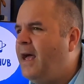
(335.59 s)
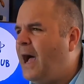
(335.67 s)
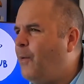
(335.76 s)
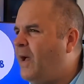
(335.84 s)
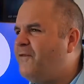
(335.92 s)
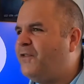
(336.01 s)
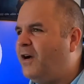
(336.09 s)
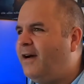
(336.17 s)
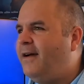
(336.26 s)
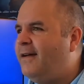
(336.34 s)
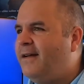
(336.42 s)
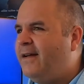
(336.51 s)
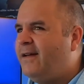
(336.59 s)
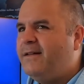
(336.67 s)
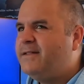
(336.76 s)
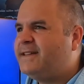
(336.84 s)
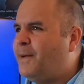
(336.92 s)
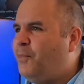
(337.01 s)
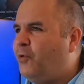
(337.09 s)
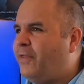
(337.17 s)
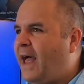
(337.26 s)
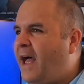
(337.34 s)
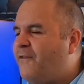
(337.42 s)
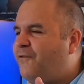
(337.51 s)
However, skip all that,